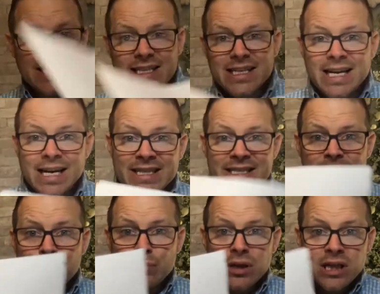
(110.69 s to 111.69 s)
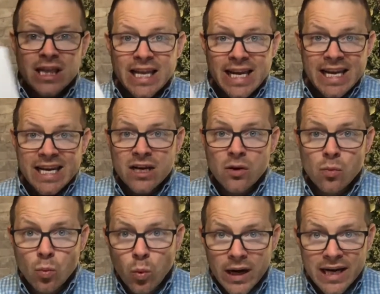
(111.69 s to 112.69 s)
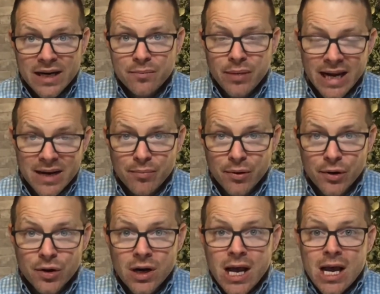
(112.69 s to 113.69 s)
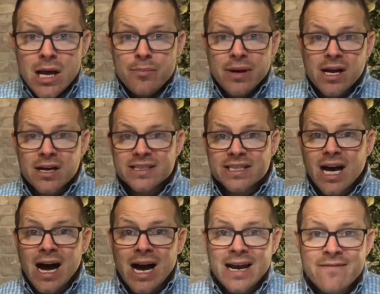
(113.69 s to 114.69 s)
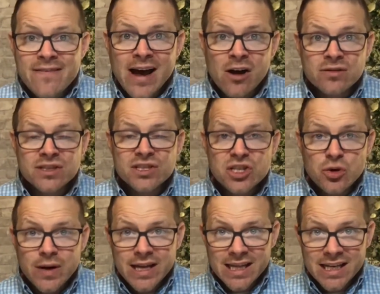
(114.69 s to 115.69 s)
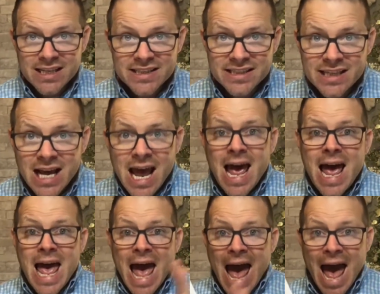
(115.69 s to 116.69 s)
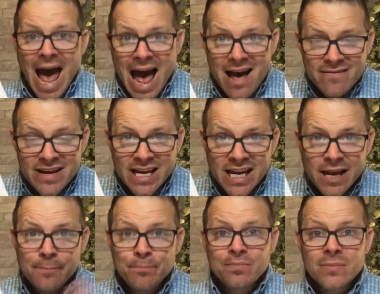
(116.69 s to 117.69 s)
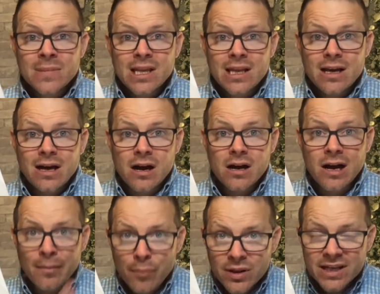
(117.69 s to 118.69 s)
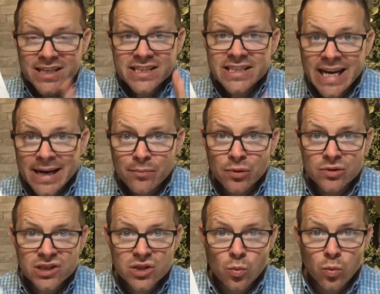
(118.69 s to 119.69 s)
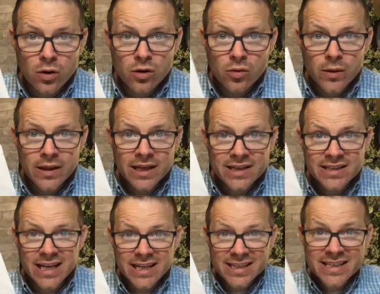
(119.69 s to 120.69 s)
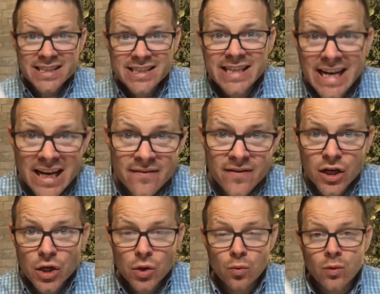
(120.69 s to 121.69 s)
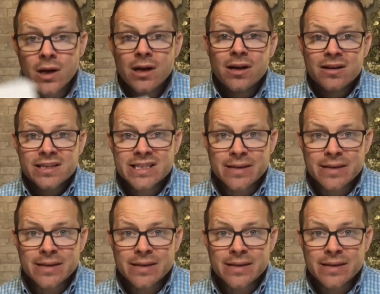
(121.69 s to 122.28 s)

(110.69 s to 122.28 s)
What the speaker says: get some plain white paper, because I found doing this, having a couple examples to work with is going to save you some